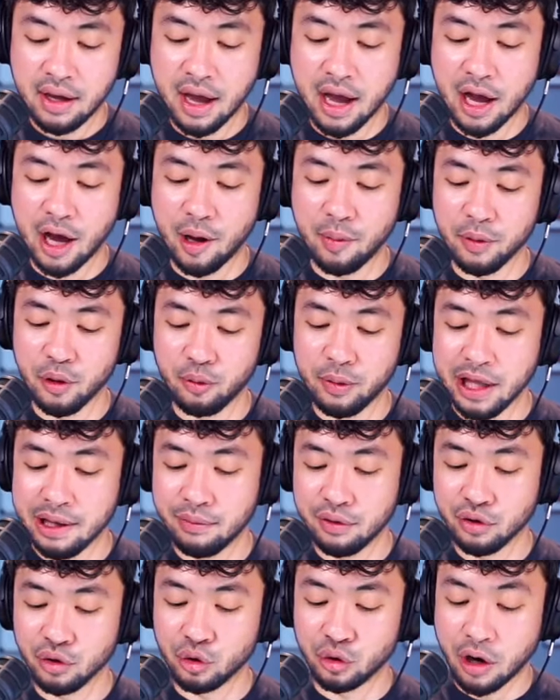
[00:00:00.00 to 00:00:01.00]
you'll be
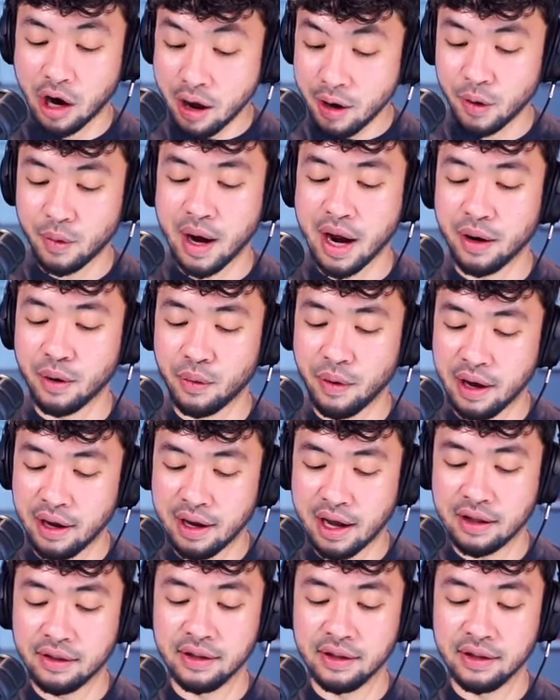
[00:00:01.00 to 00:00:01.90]
able to draw it right away.